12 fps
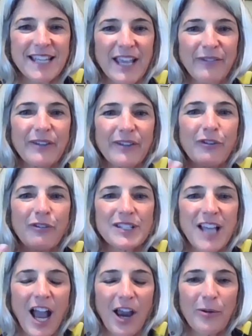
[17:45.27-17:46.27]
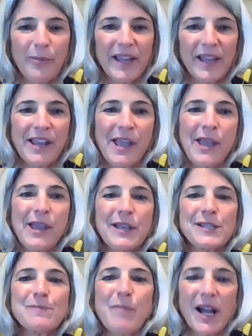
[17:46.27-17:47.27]
Saving for retirement
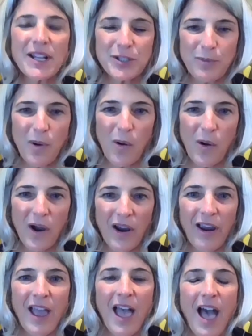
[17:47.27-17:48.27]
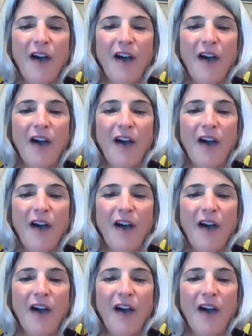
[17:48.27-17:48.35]
is much more